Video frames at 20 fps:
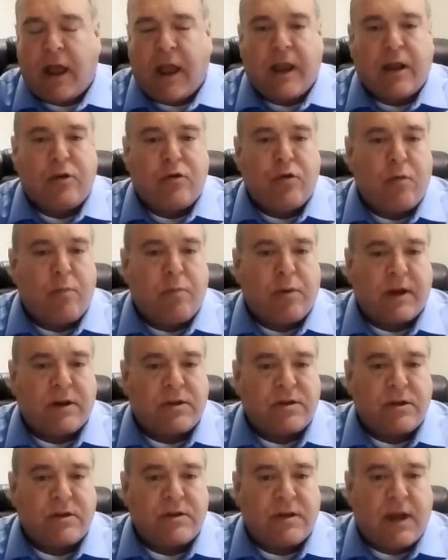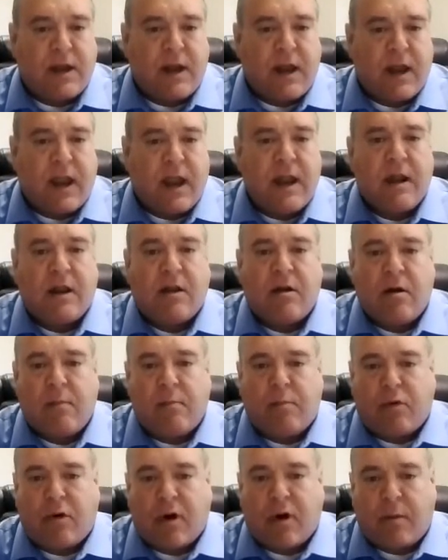duplex is an income
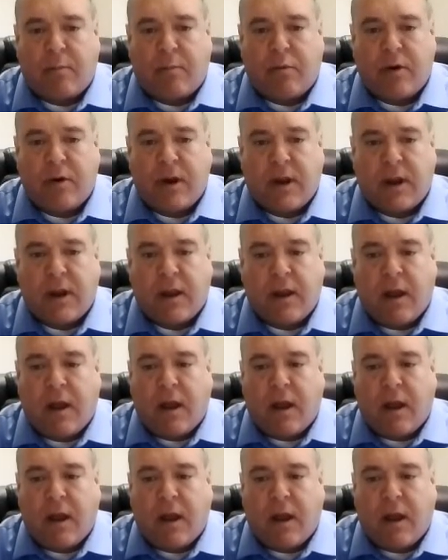property